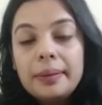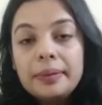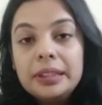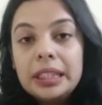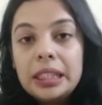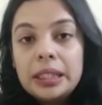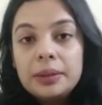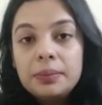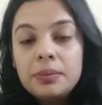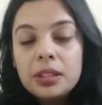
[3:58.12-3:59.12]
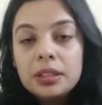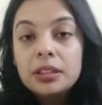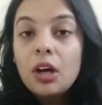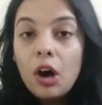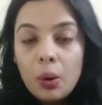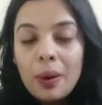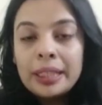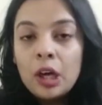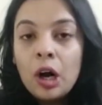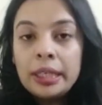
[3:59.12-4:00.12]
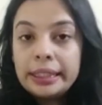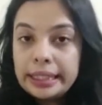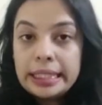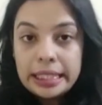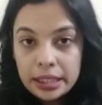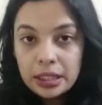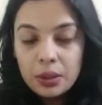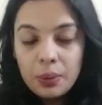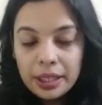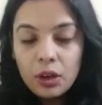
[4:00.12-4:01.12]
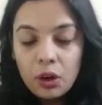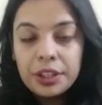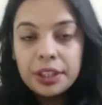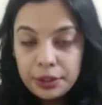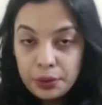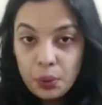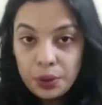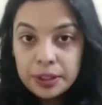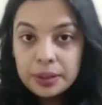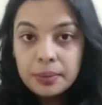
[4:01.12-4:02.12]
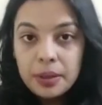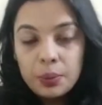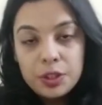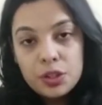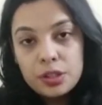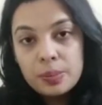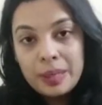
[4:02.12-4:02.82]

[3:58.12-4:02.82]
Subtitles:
the one hot encoder, which is